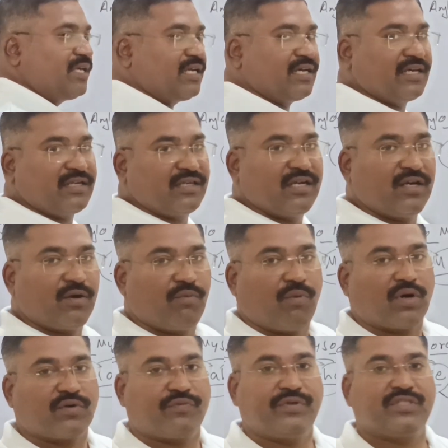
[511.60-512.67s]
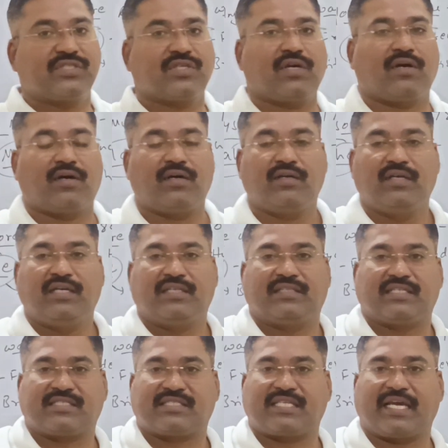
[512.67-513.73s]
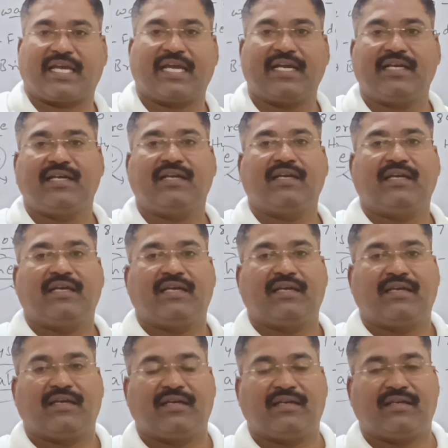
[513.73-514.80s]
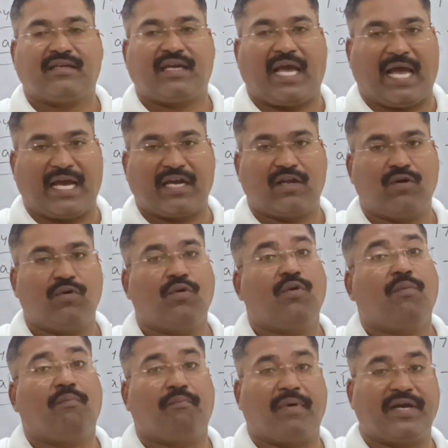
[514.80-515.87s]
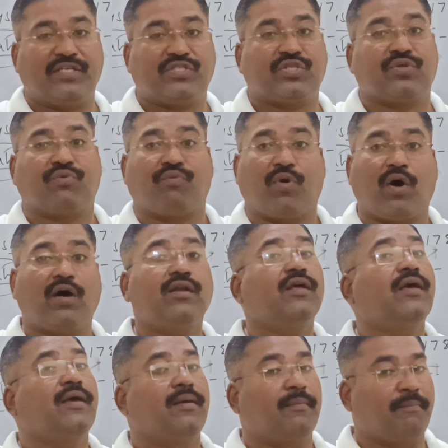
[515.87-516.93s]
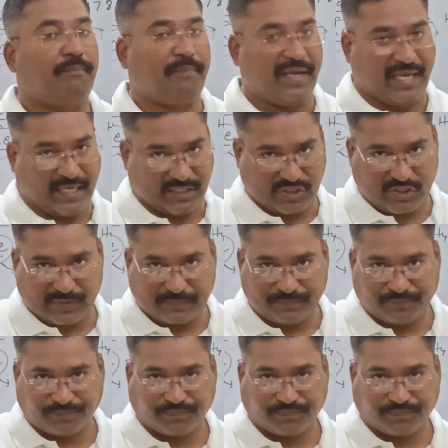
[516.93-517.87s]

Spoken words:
here what we saw, the second Anglo-Mysore War begins.